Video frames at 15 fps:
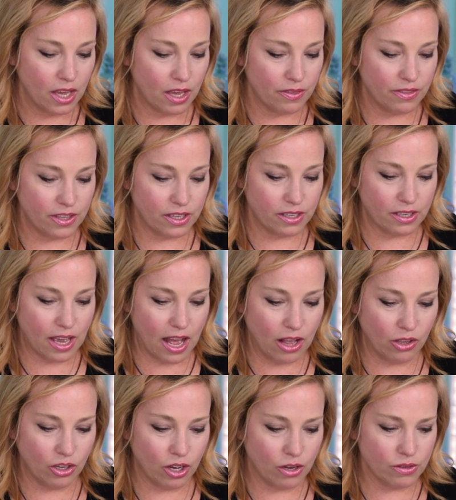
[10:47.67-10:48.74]
The
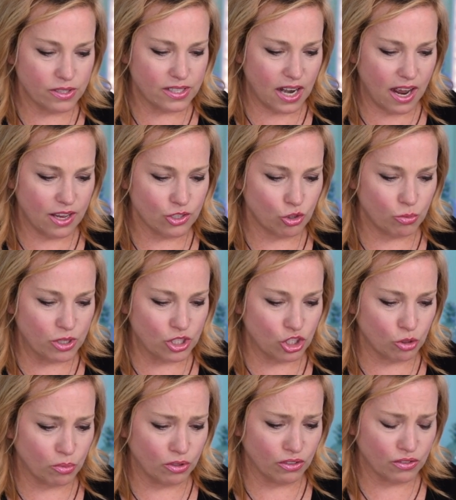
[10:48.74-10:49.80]
algo styles will be
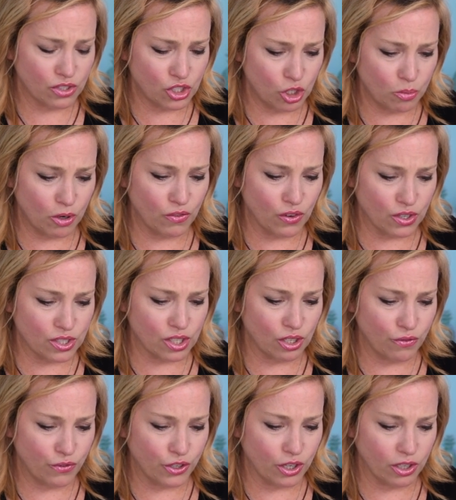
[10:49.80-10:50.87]
super versatile
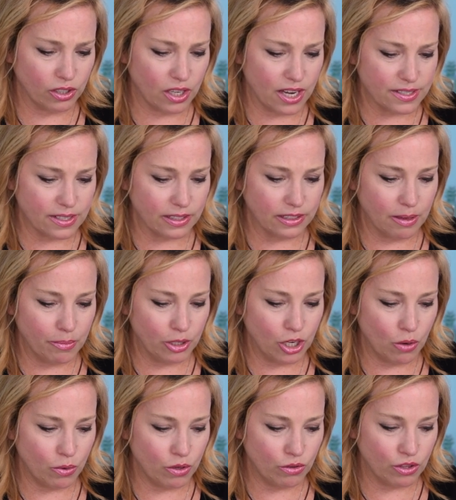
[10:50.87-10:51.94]
for your closet. Let me
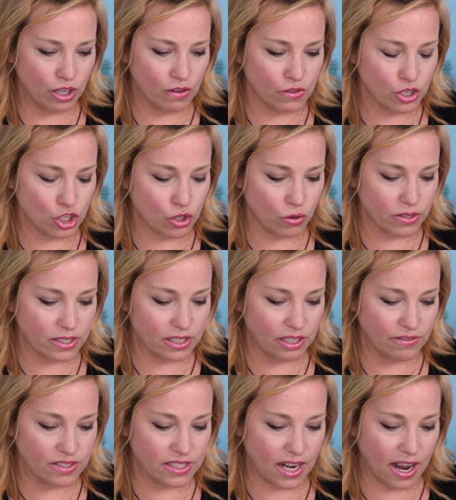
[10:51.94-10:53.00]
know what you think of the short
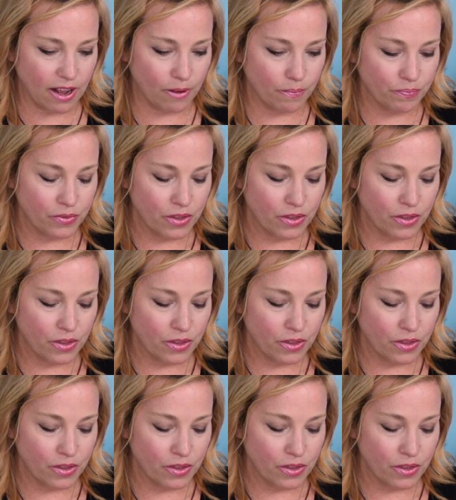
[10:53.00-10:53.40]
sleeve style.